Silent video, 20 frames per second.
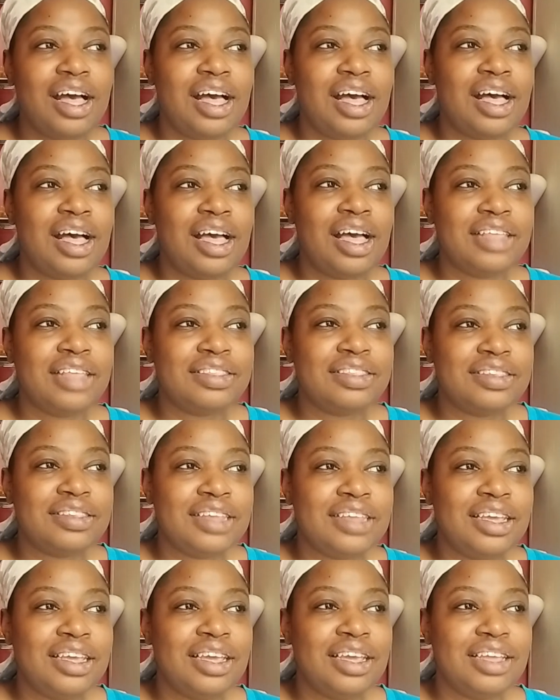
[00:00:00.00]
I'd
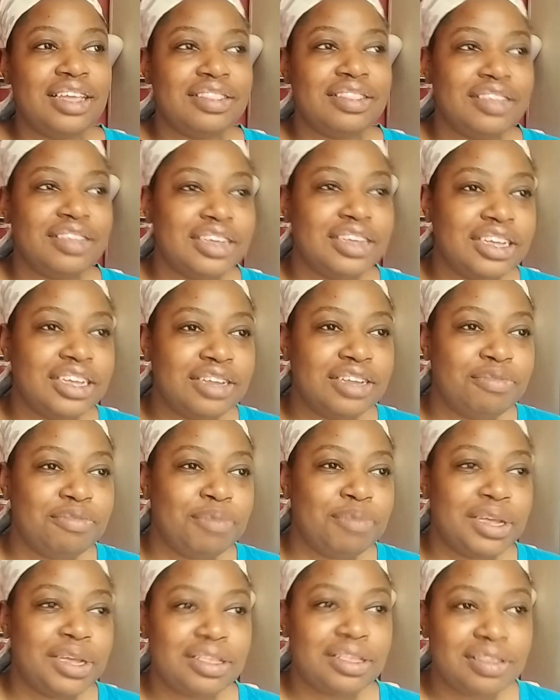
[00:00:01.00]
say it's a
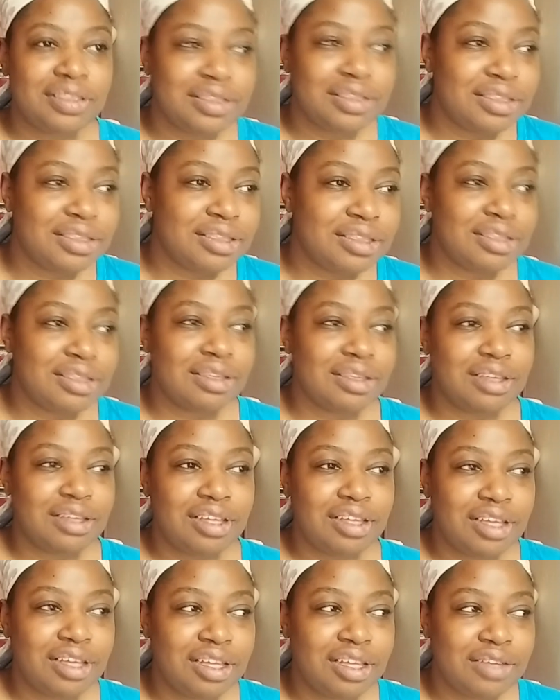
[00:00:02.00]
good mix
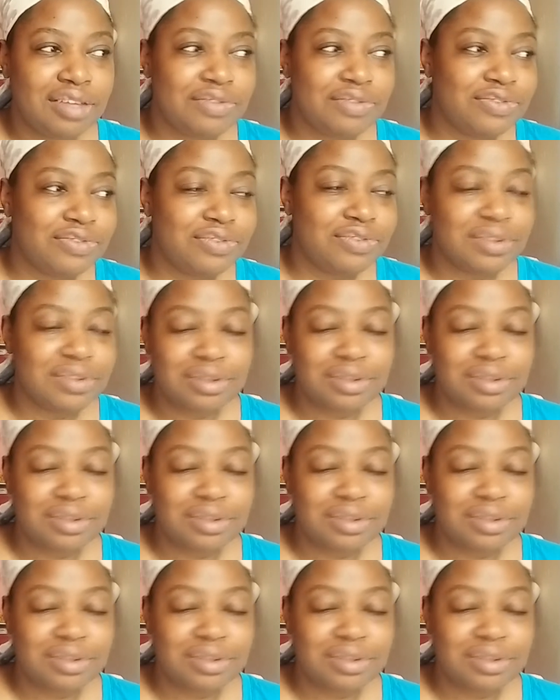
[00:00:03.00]
of